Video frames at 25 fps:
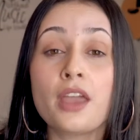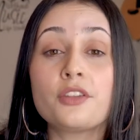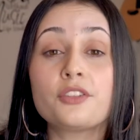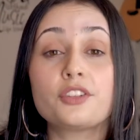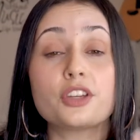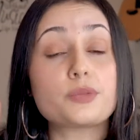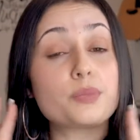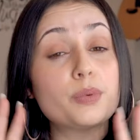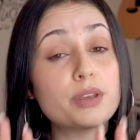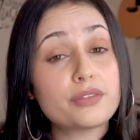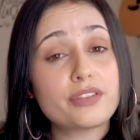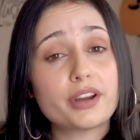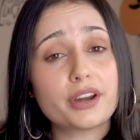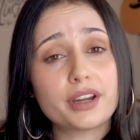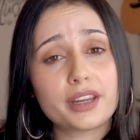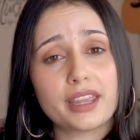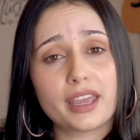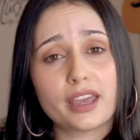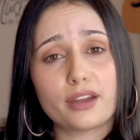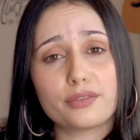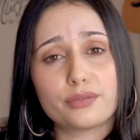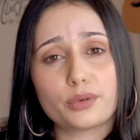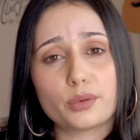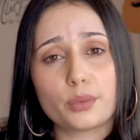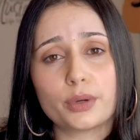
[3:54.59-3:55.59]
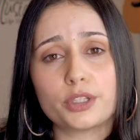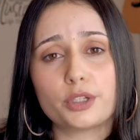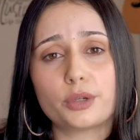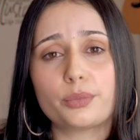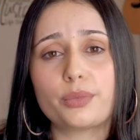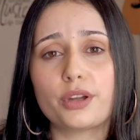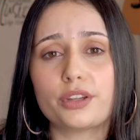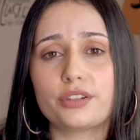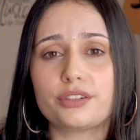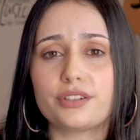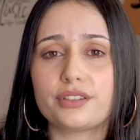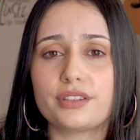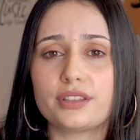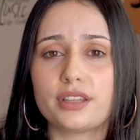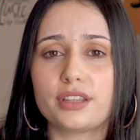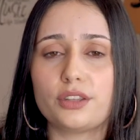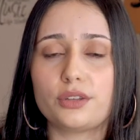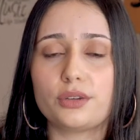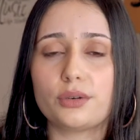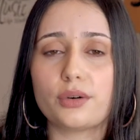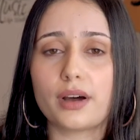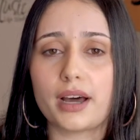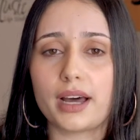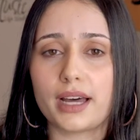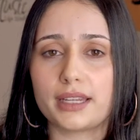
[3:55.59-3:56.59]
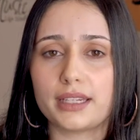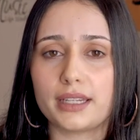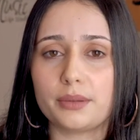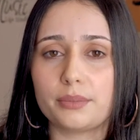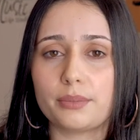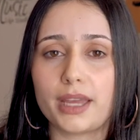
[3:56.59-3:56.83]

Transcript: Just be very careful when you're purchasing your honey.